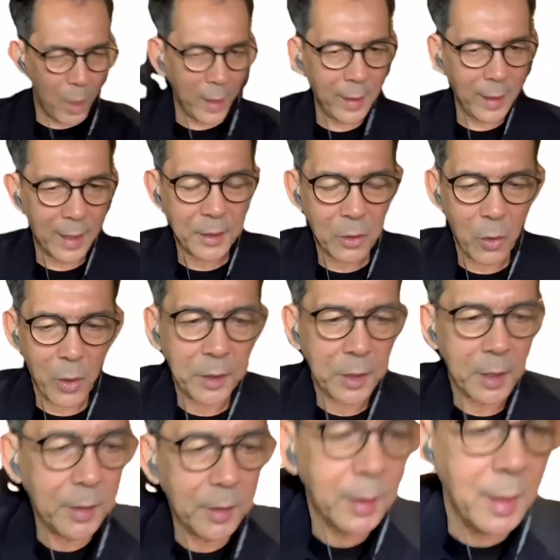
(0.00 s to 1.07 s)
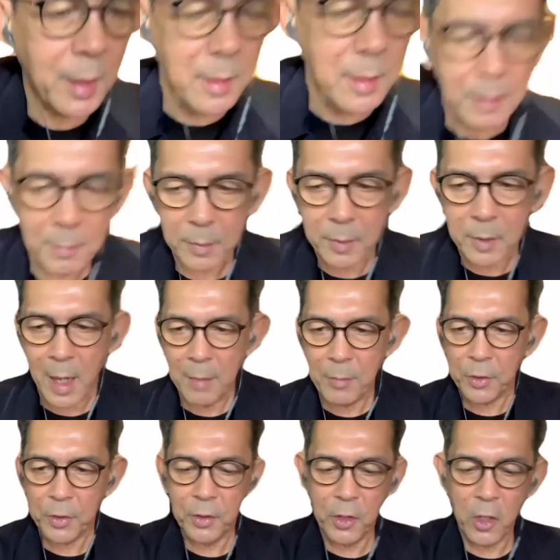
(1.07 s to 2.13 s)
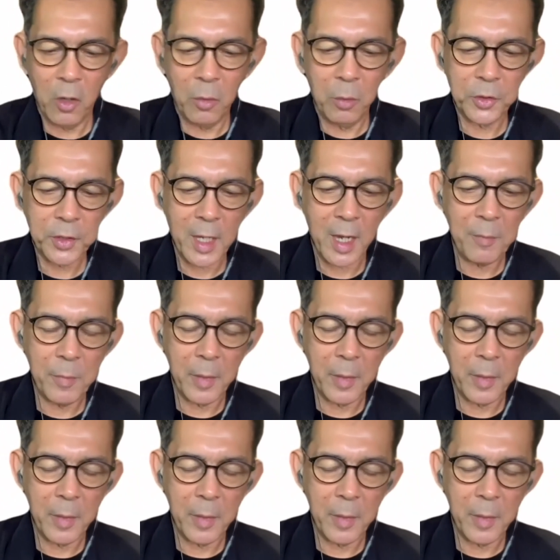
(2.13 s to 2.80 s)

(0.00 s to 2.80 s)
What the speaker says: last question. Time is almost up,